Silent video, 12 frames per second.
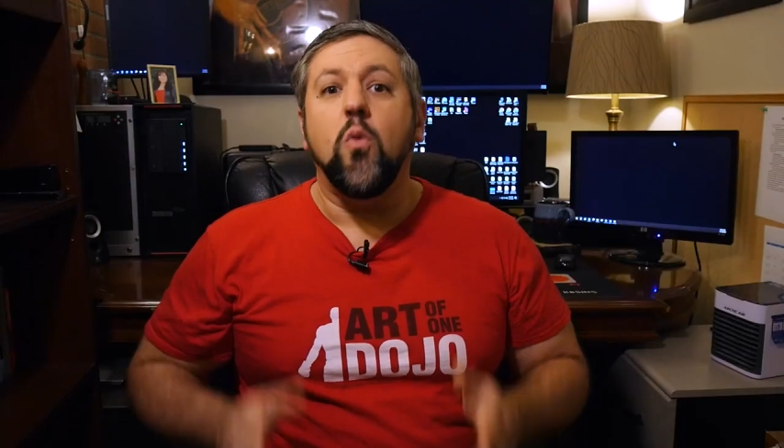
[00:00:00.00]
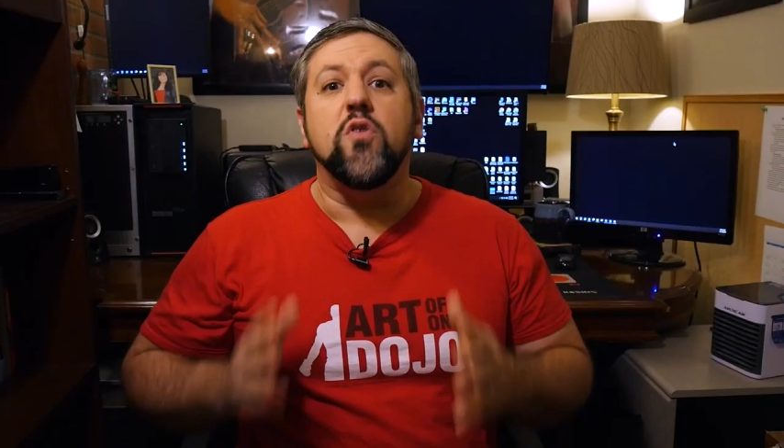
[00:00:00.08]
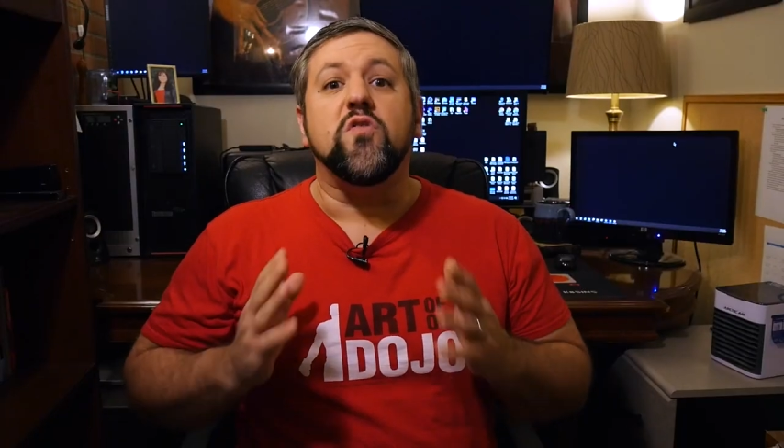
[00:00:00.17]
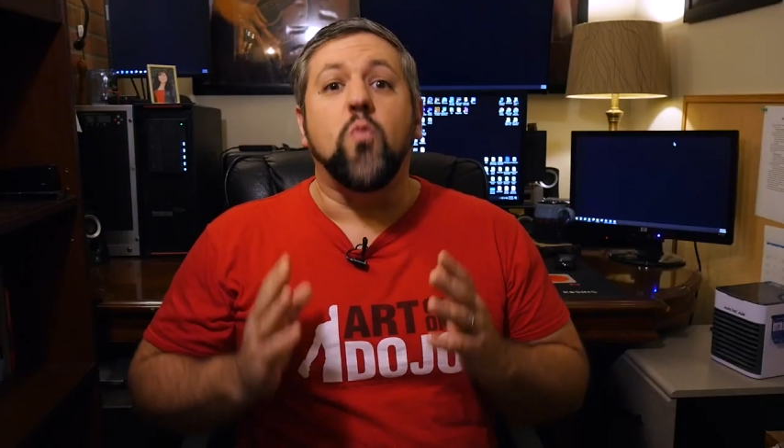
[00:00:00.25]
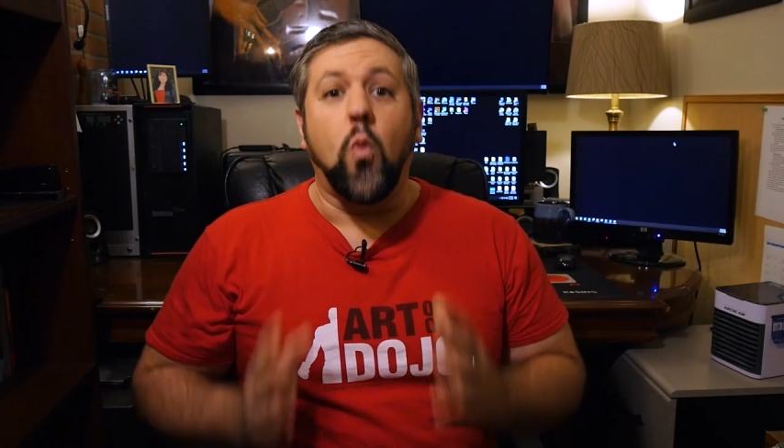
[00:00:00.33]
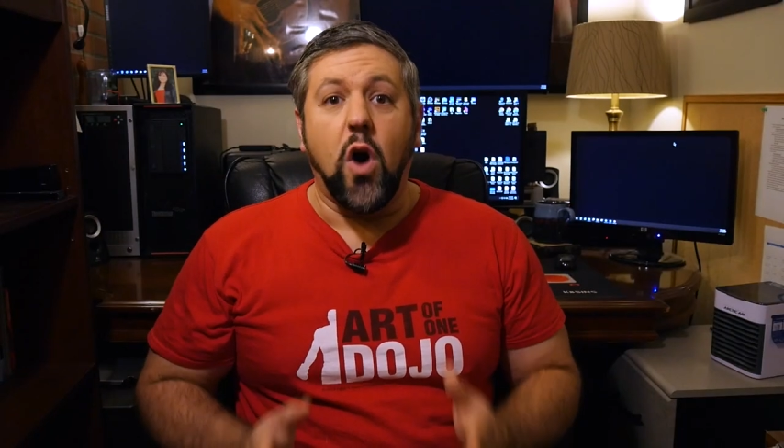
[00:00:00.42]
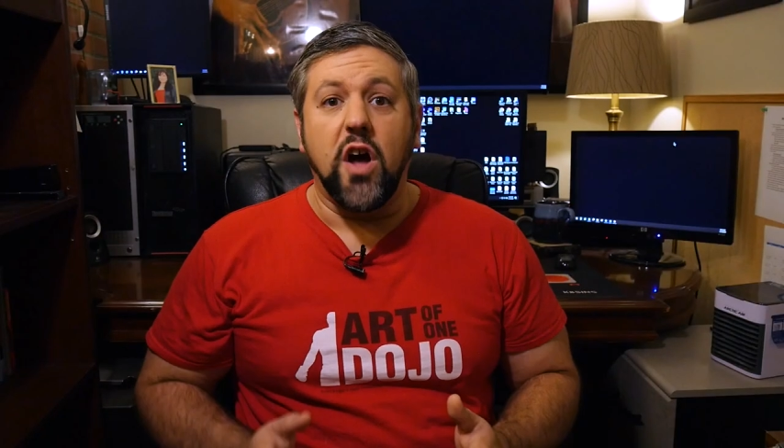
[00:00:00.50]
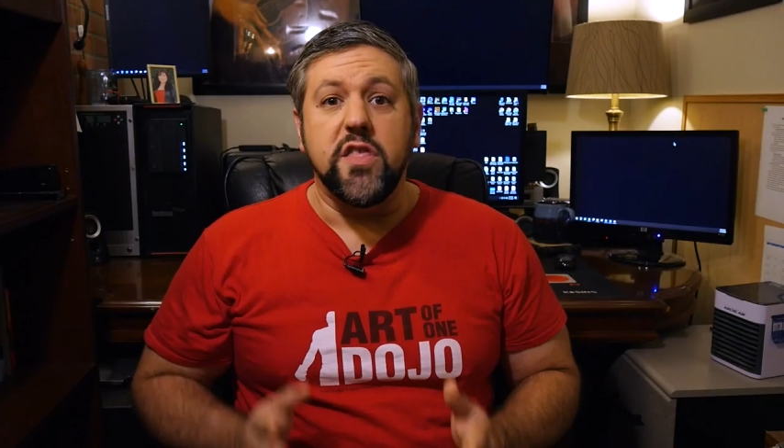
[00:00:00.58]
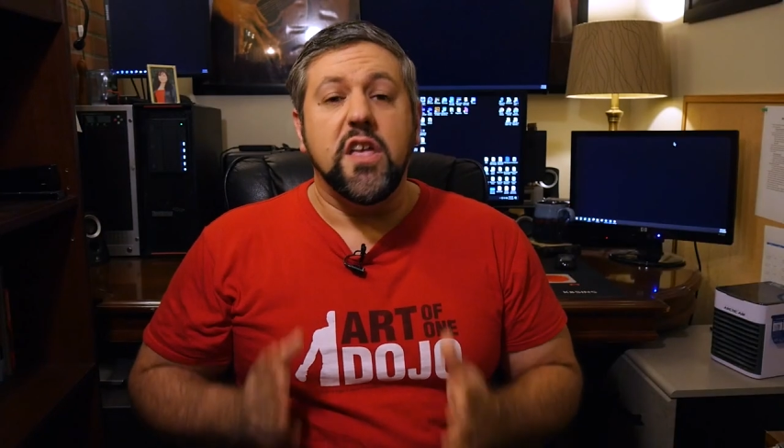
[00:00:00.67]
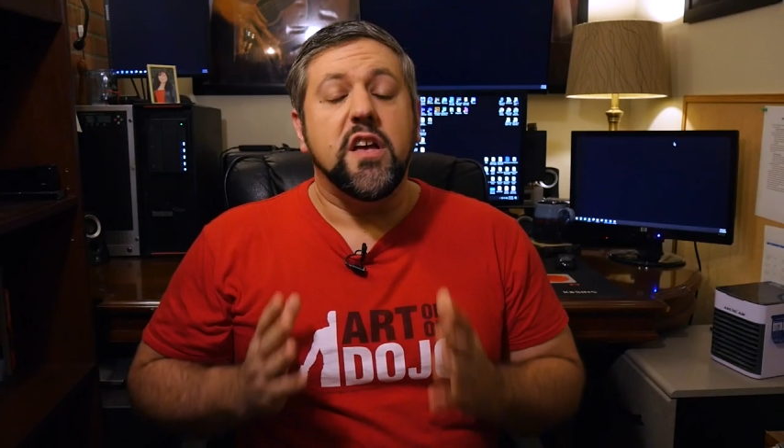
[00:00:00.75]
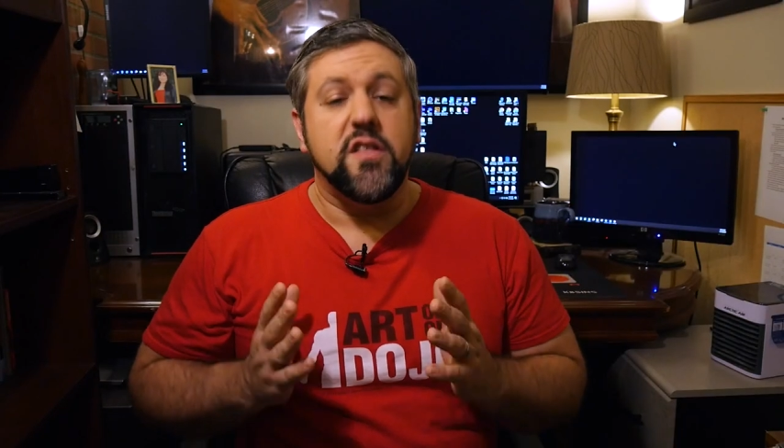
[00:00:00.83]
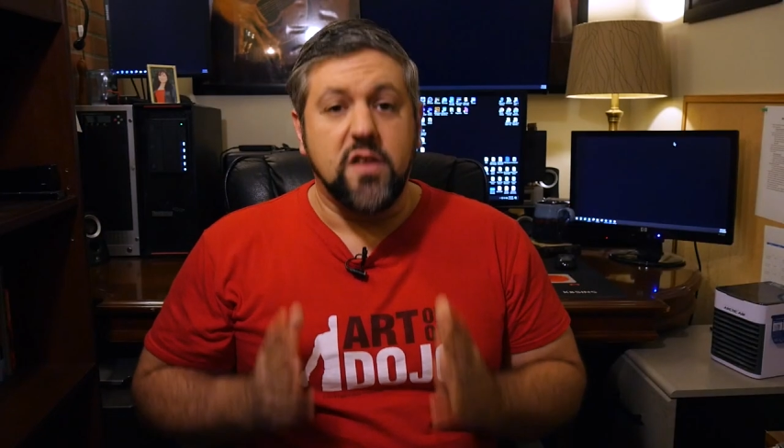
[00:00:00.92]
was
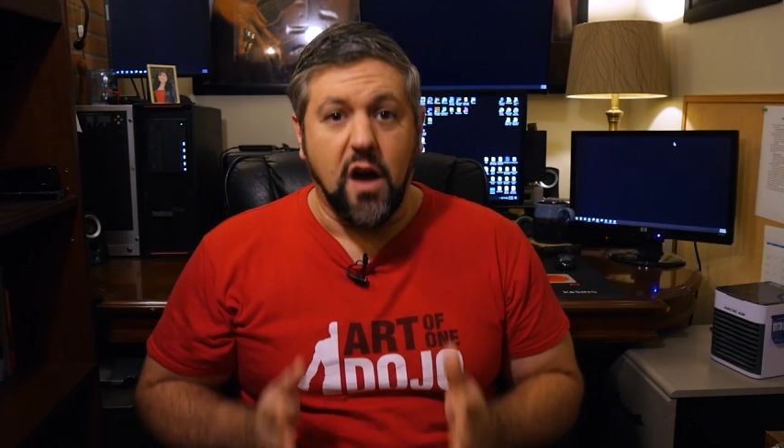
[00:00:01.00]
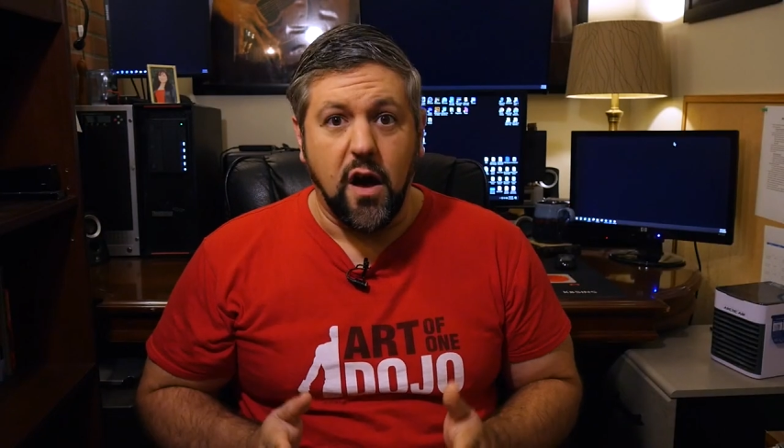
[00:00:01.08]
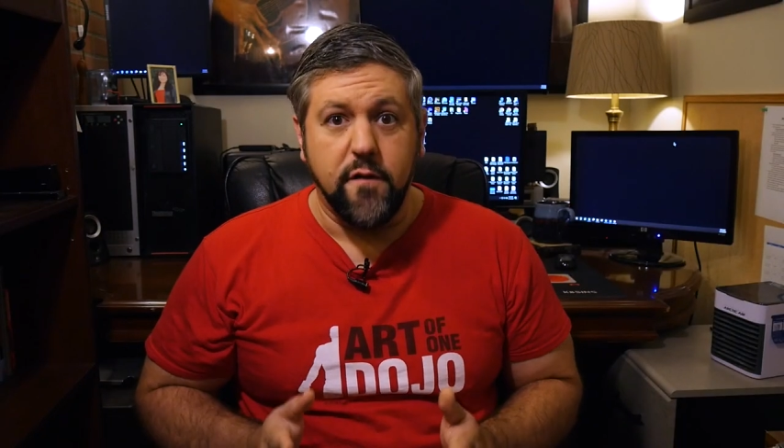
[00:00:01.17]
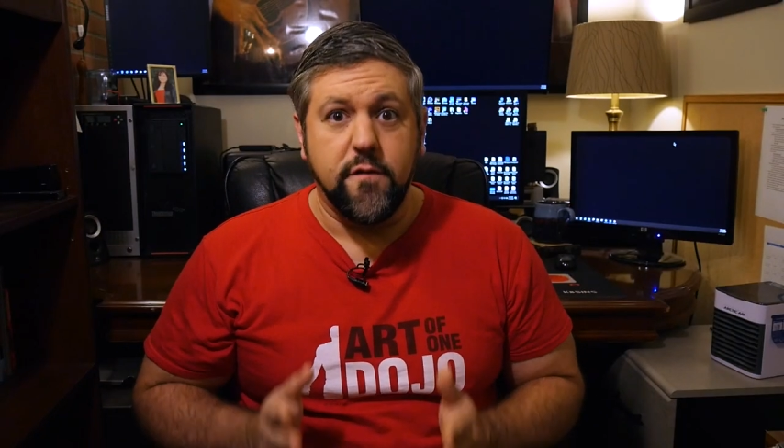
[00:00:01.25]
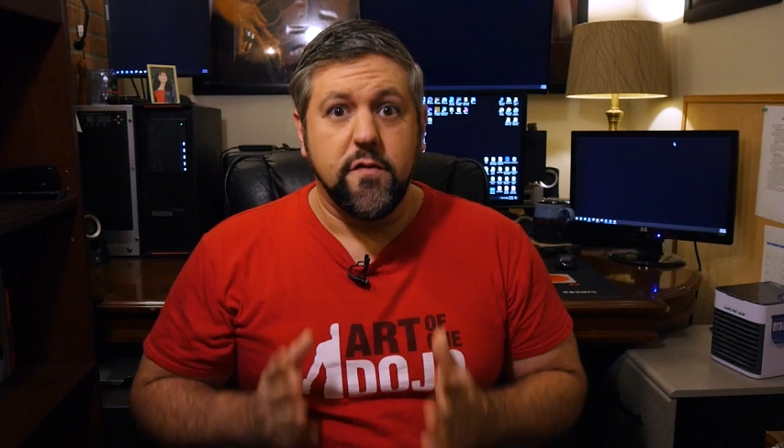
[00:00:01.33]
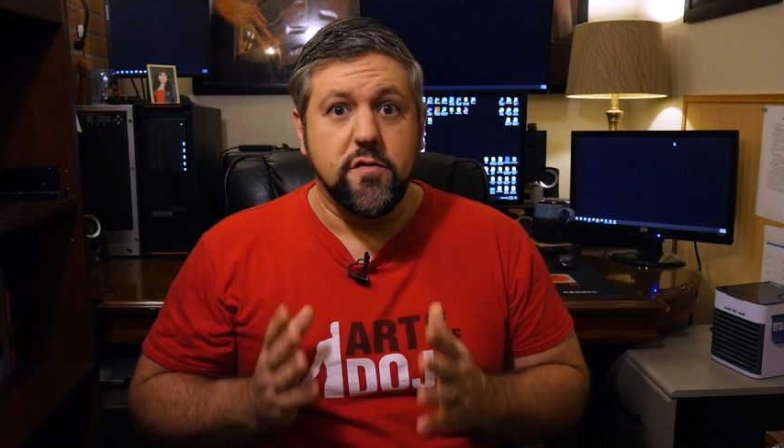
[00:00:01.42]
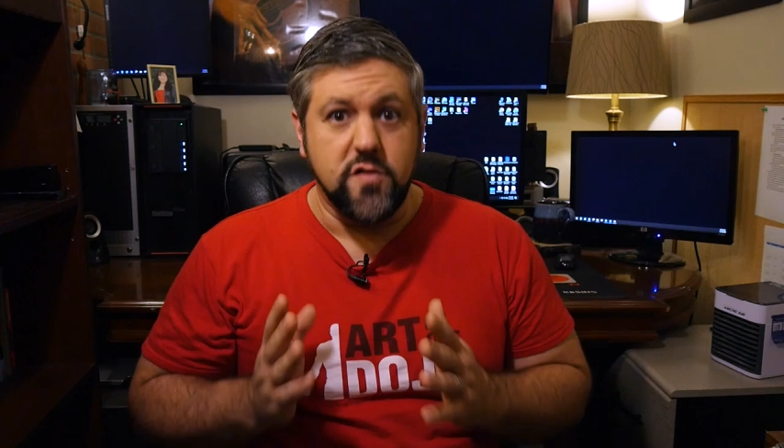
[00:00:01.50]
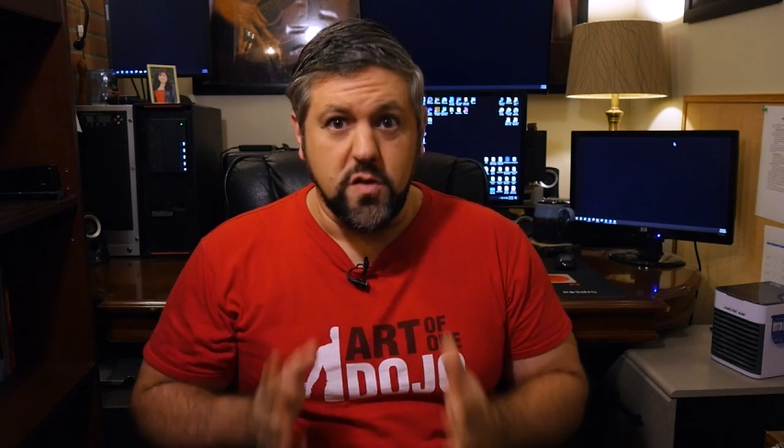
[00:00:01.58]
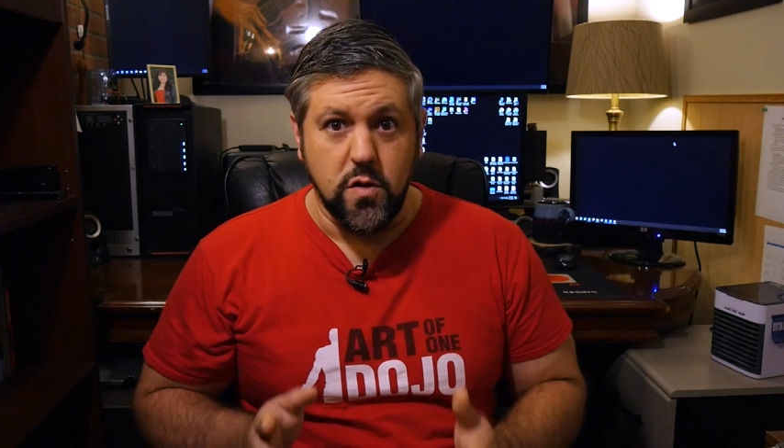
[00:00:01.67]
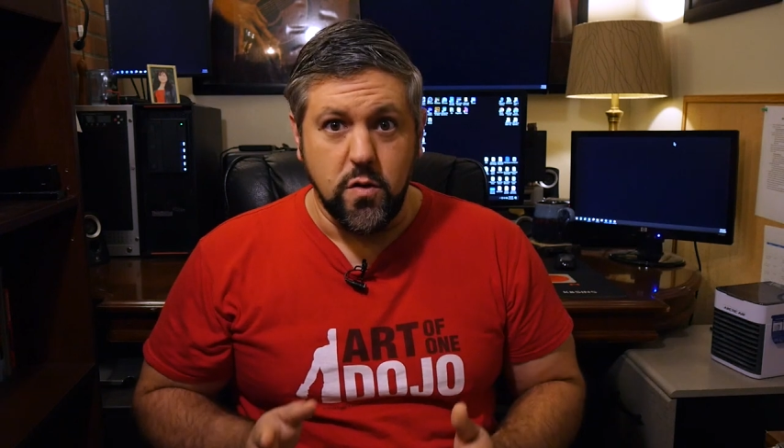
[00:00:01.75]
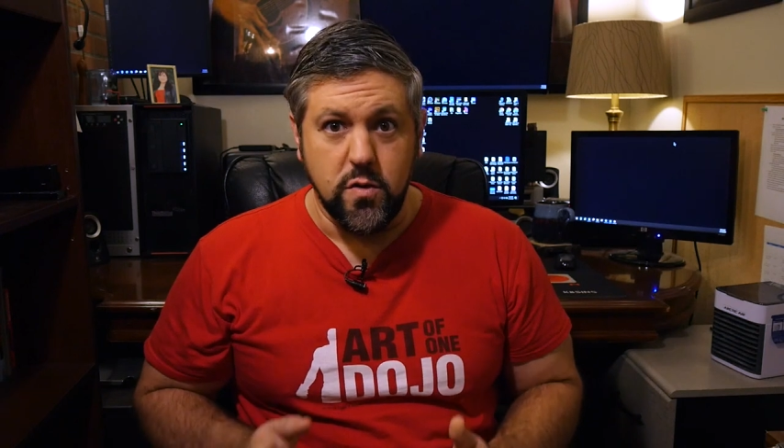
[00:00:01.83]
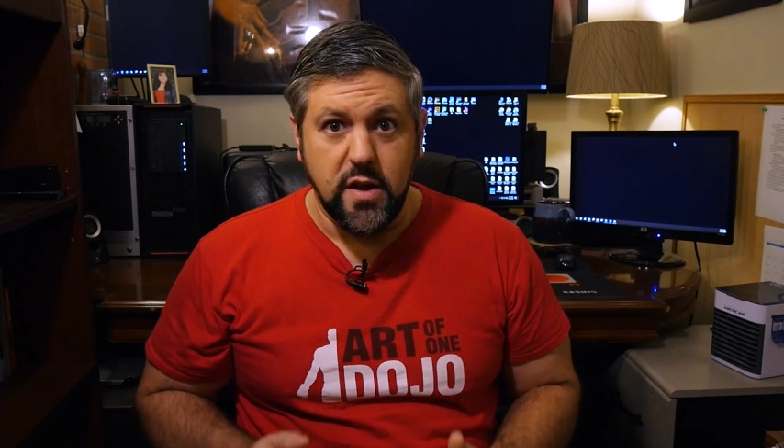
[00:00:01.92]
one tough
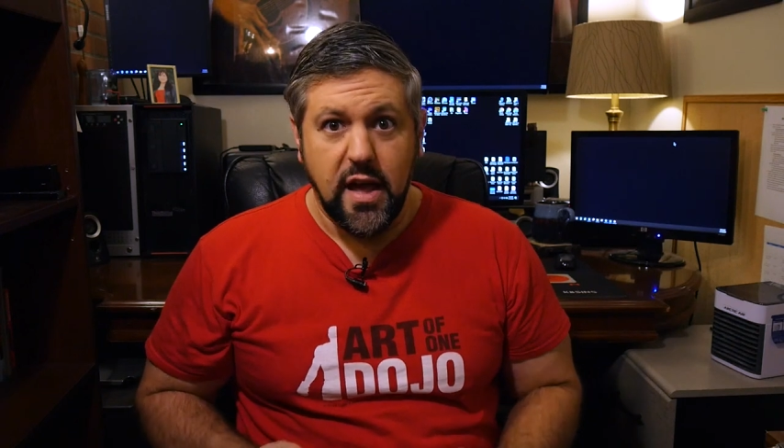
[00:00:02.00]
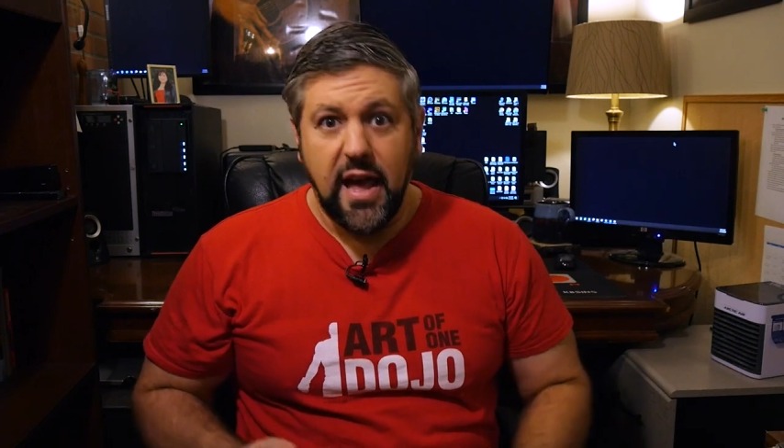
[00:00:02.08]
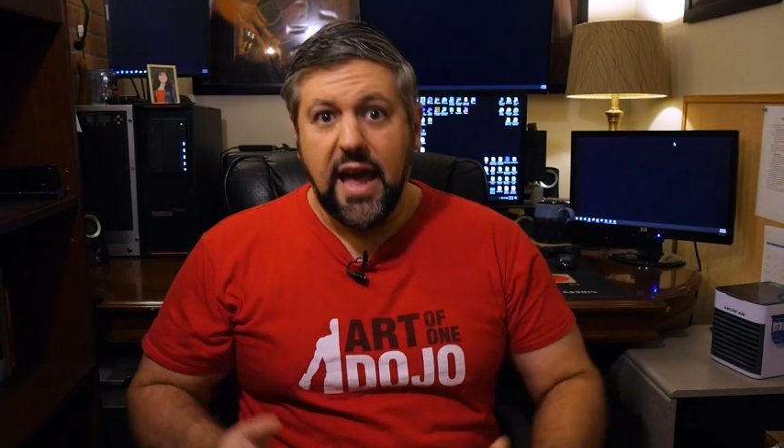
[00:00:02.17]
dude,